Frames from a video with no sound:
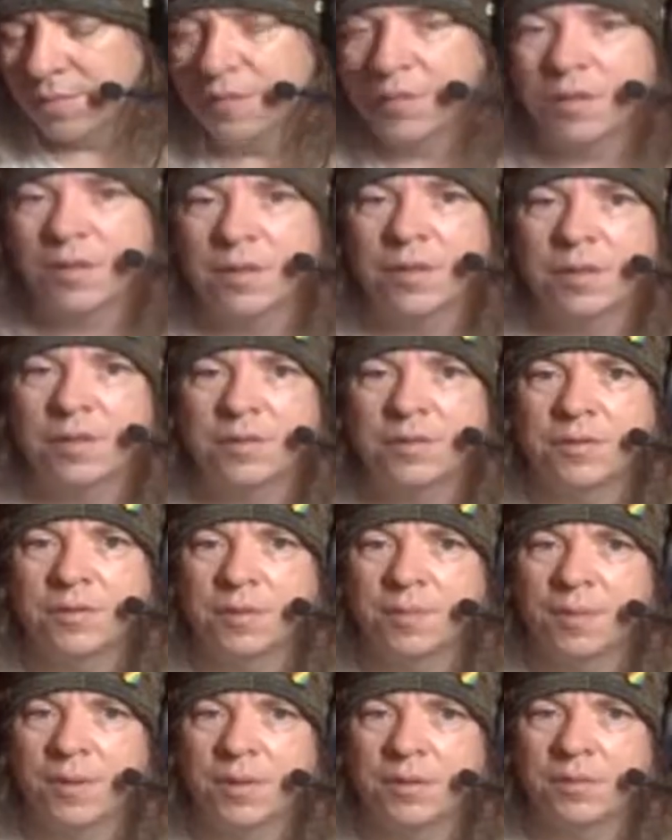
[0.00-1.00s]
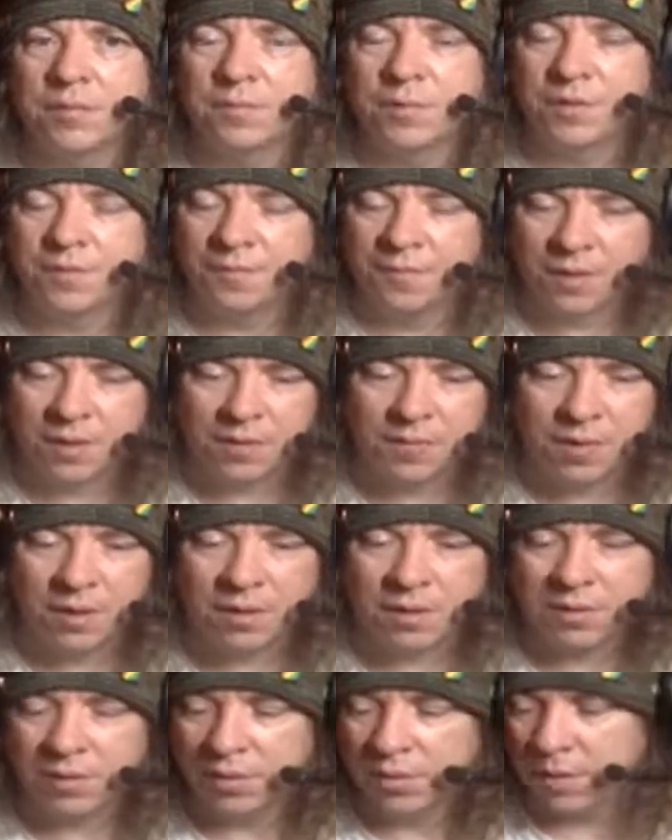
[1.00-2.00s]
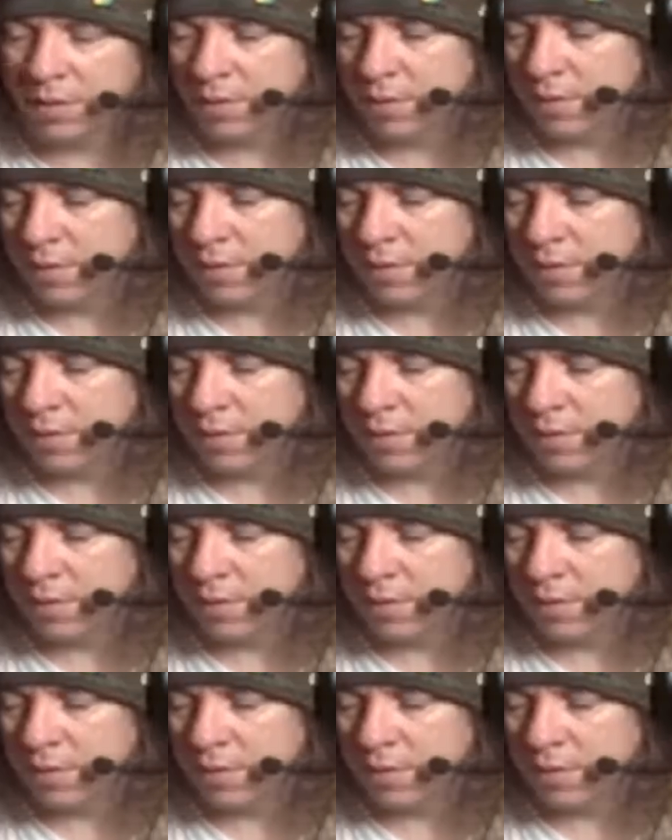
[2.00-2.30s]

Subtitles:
it also depends on which French fries you get,